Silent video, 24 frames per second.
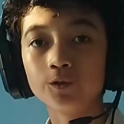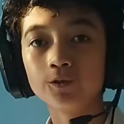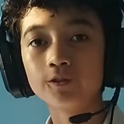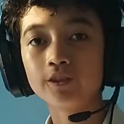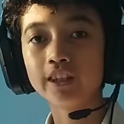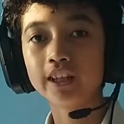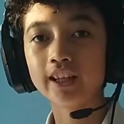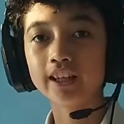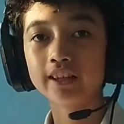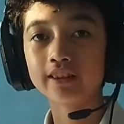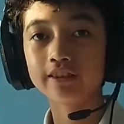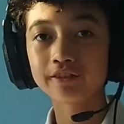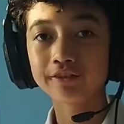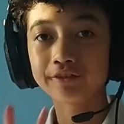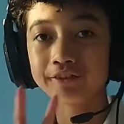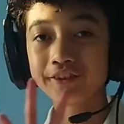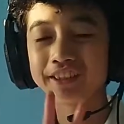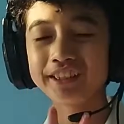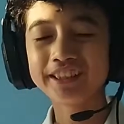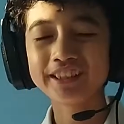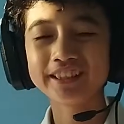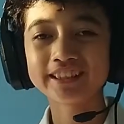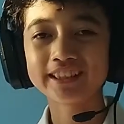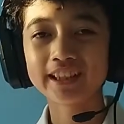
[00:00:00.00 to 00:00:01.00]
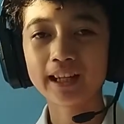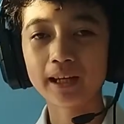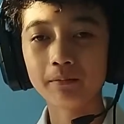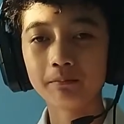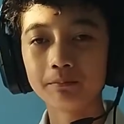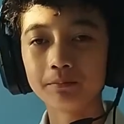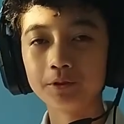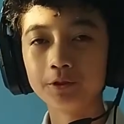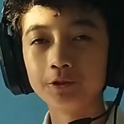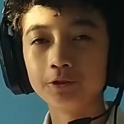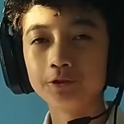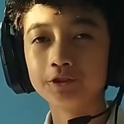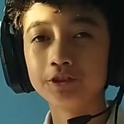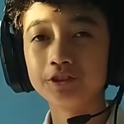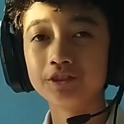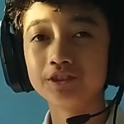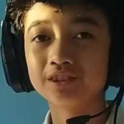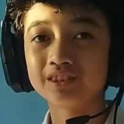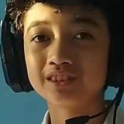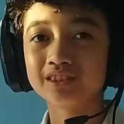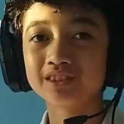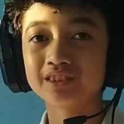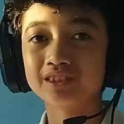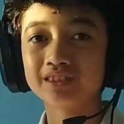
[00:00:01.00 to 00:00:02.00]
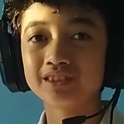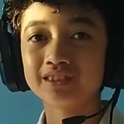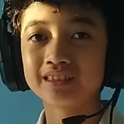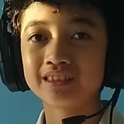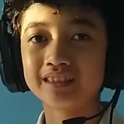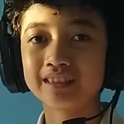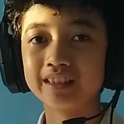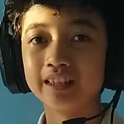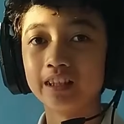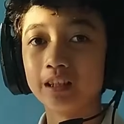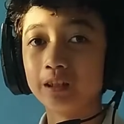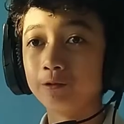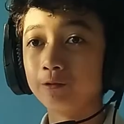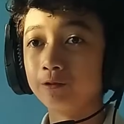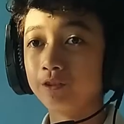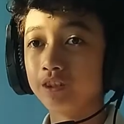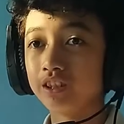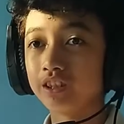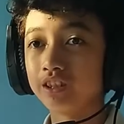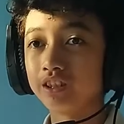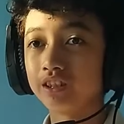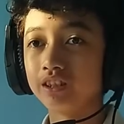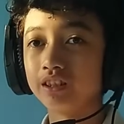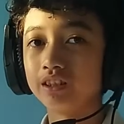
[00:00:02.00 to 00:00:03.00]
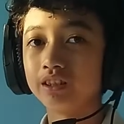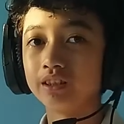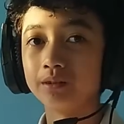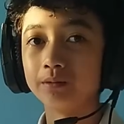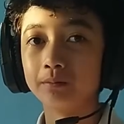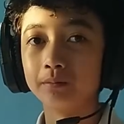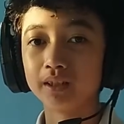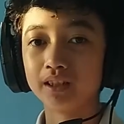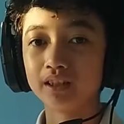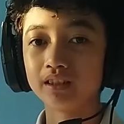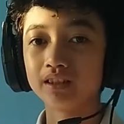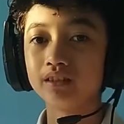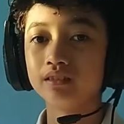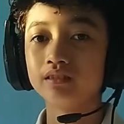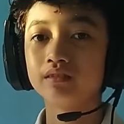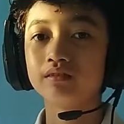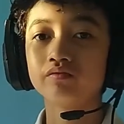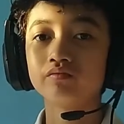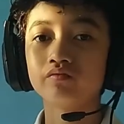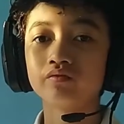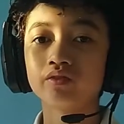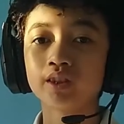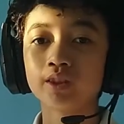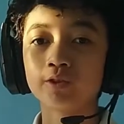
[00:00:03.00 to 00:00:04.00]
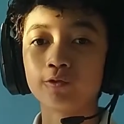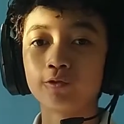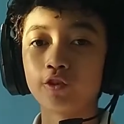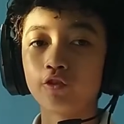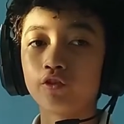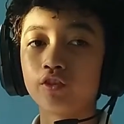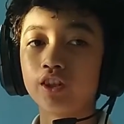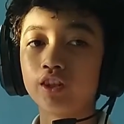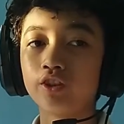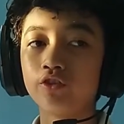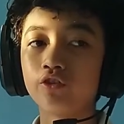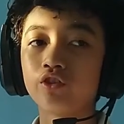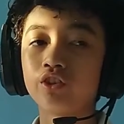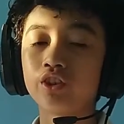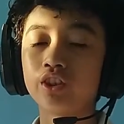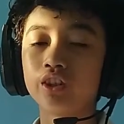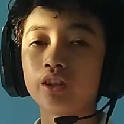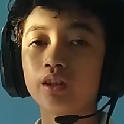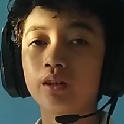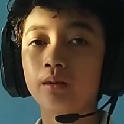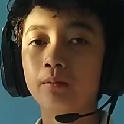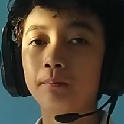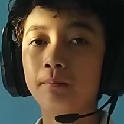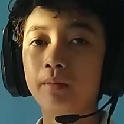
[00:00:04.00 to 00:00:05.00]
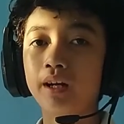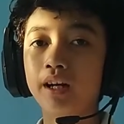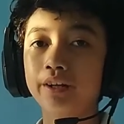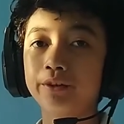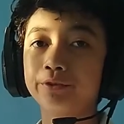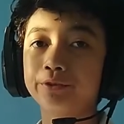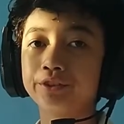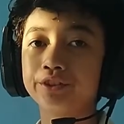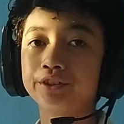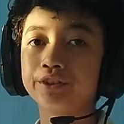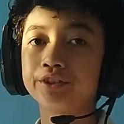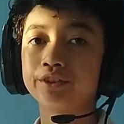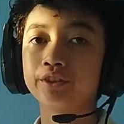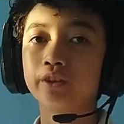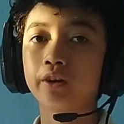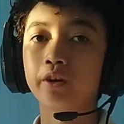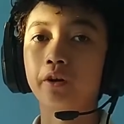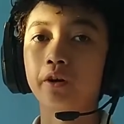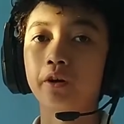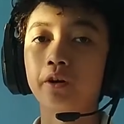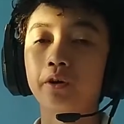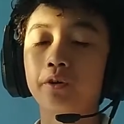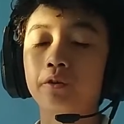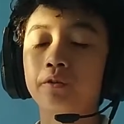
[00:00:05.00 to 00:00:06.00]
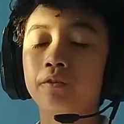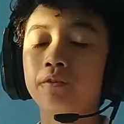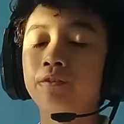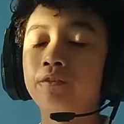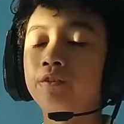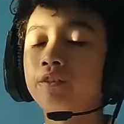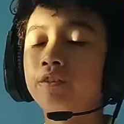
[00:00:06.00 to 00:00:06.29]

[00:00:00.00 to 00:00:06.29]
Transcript: we had 3 samples that we made with different amounts of